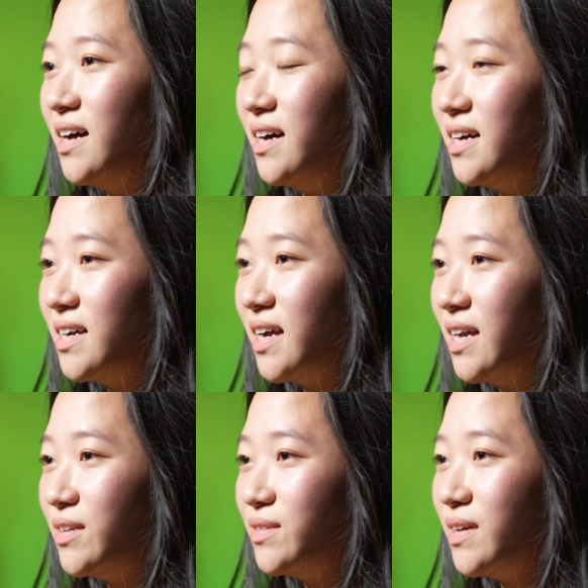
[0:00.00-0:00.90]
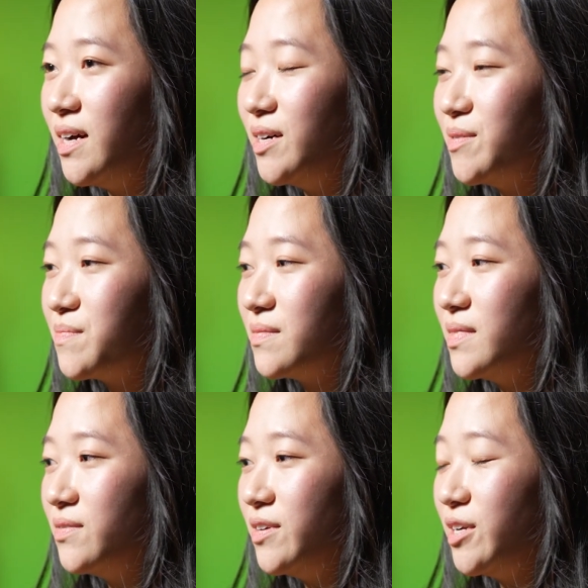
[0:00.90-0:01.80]

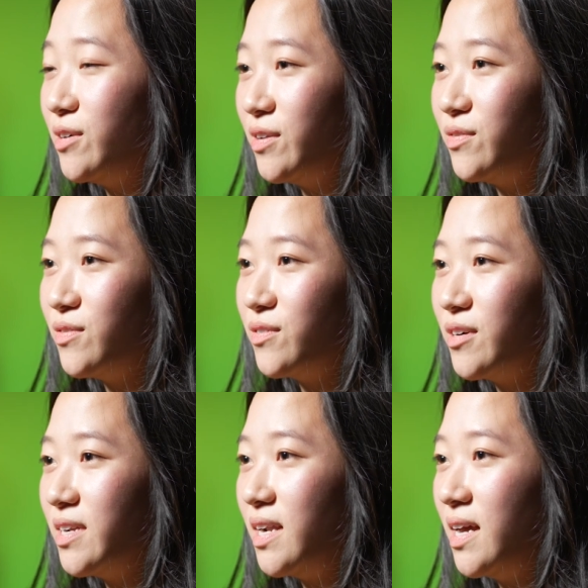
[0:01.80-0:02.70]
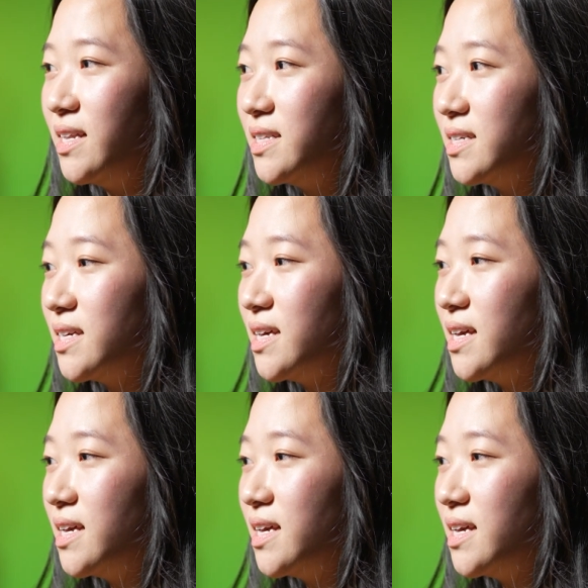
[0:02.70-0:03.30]
I'm very grateful for it. And